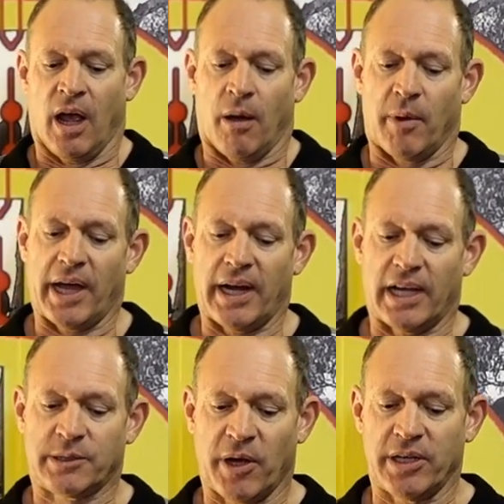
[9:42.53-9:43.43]
But I
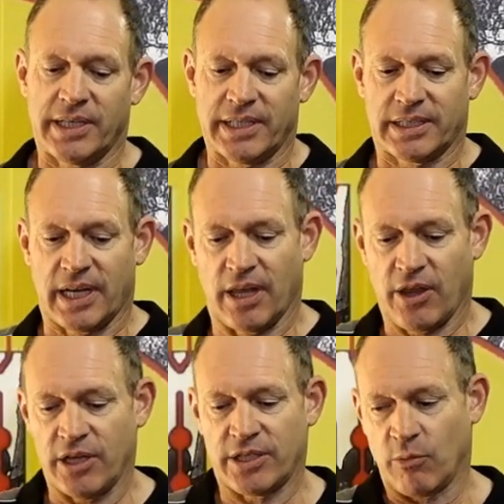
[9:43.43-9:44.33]
suppose there's
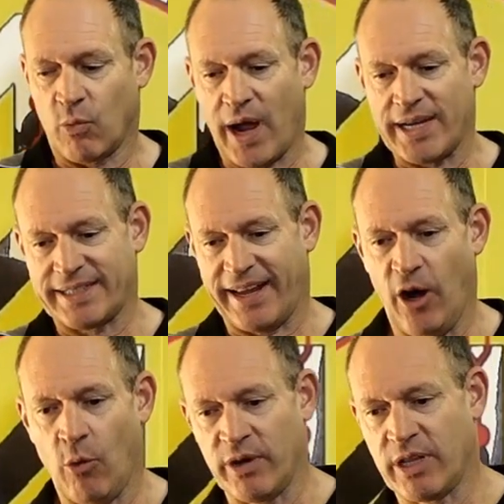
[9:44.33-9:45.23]
those are ways to
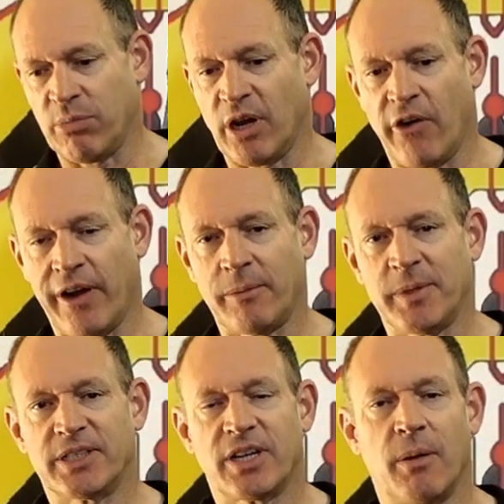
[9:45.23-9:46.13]
help with your blurring
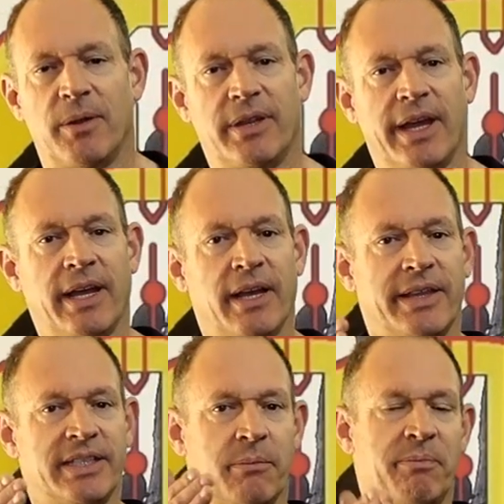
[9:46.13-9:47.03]
image type of thing.
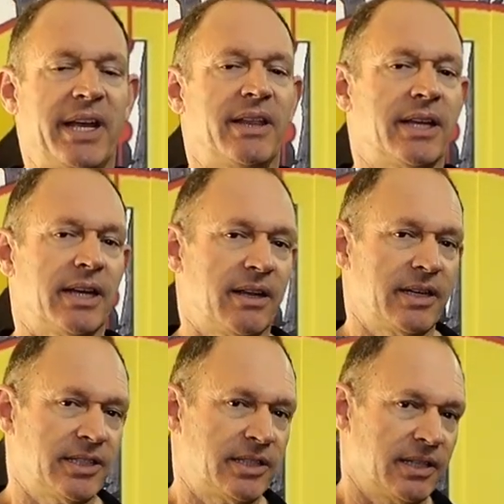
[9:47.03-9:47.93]
There's a bit that
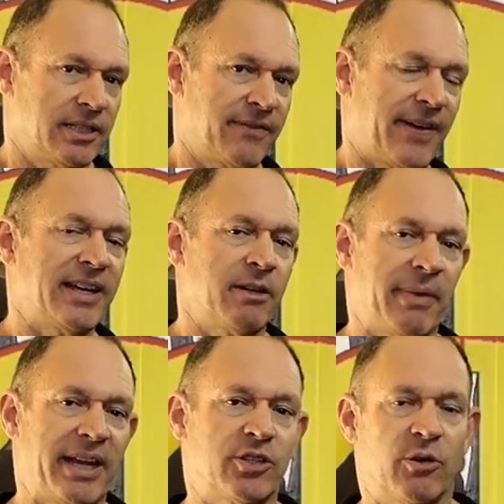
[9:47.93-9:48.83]
is, is
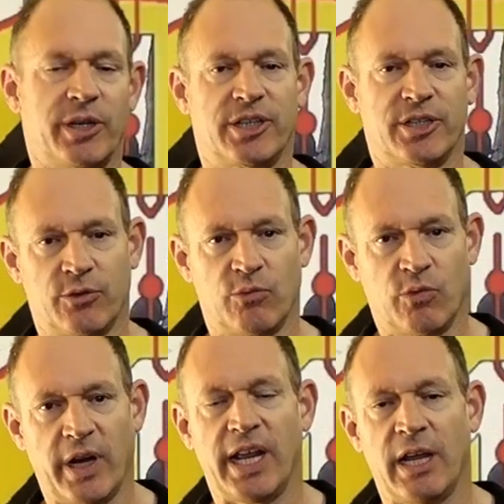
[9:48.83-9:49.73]
fundamental, which is
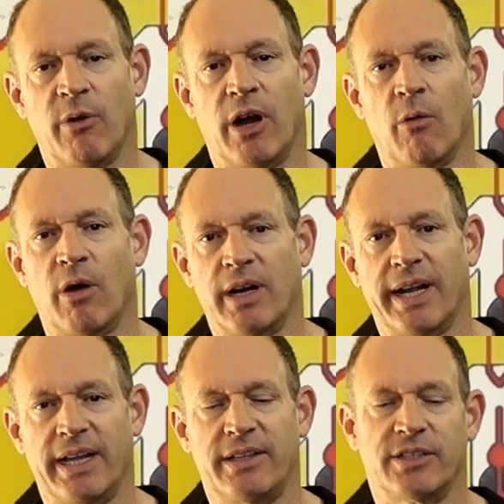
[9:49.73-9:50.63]
really where I wanted to
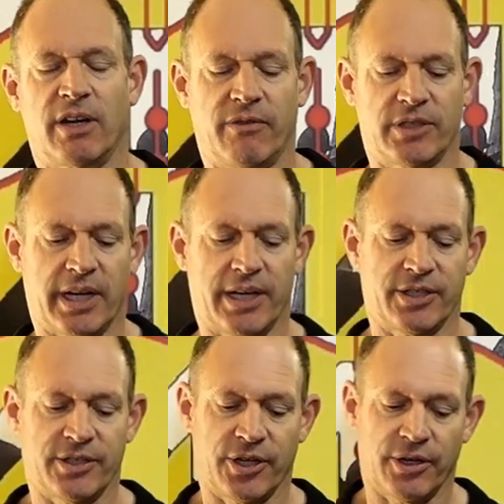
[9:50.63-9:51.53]
head this
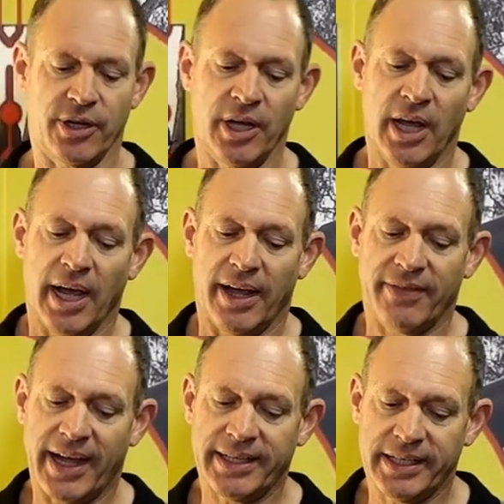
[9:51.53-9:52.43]
conversation to,
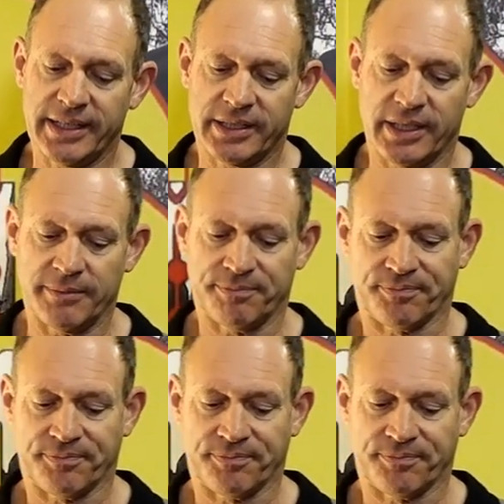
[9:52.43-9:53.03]
and that is that,